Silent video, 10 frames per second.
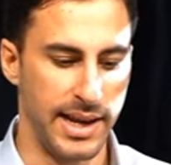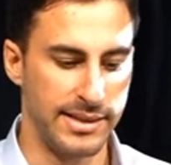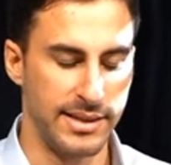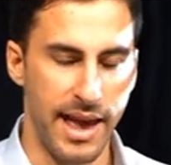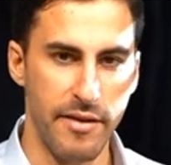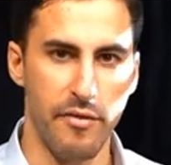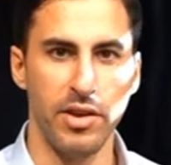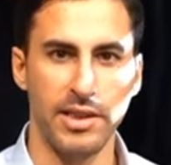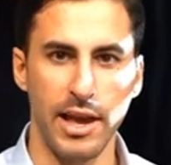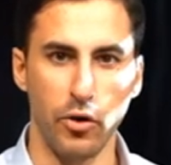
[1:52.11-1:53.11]
it's every
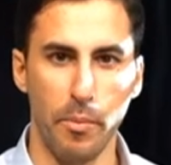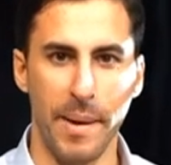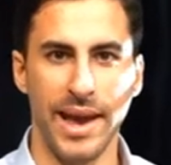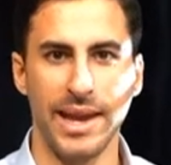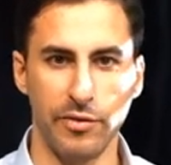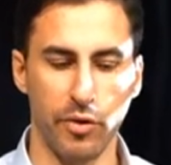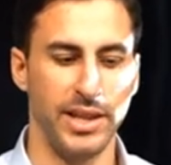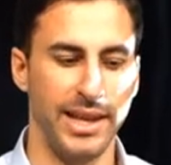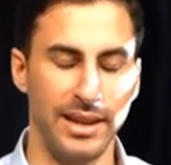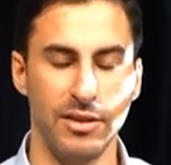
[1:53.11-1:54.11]
day you're paying for
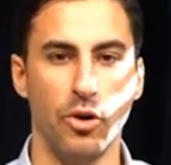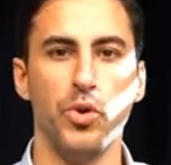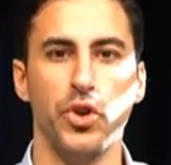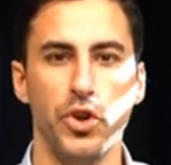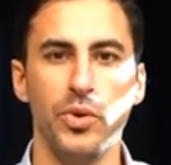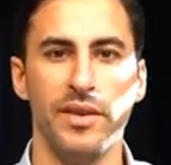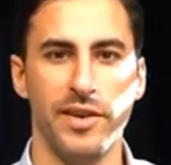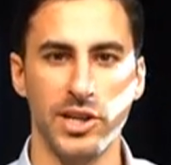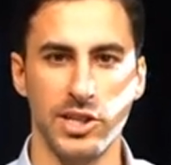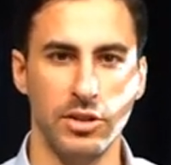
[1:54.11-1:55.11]
the
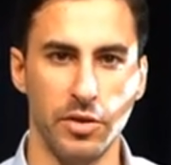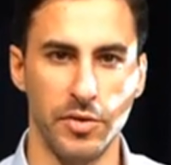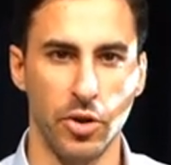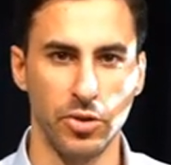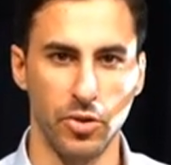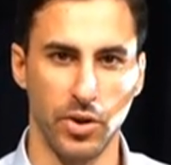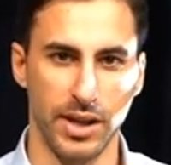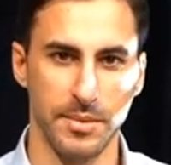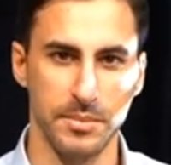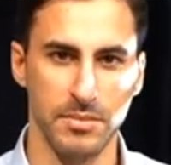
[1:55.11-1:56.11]
university of not
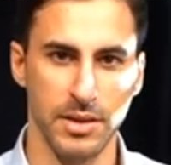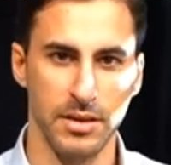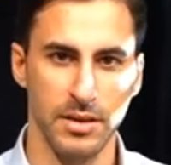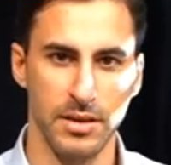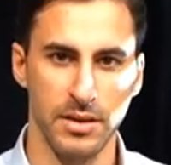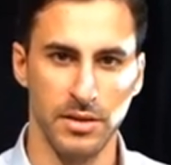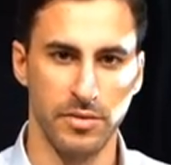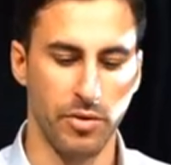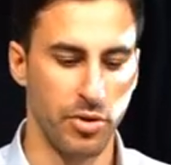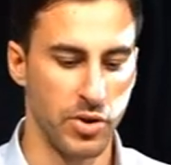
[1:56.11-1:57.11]
knowing
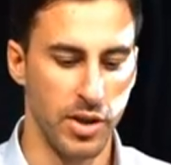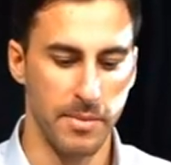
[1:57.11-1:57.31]
for